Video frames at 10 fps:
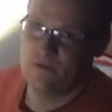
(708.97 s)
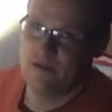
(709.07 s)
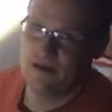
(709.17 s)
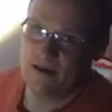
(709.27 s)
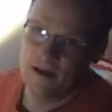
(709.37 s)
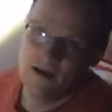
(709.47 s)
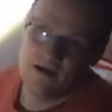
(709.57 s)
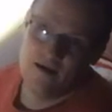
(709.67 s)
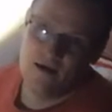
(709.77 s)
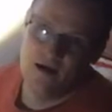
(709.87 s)
be like,
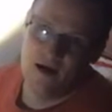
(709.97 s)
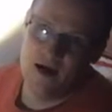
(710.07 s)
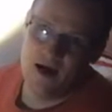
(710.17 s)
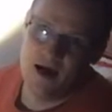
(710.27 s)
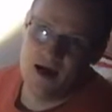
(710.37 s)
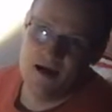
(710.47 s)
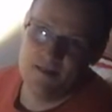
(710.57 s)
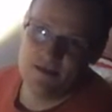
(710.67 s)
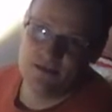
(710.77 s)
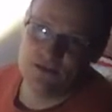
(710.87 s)

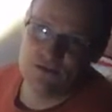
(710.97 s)
this is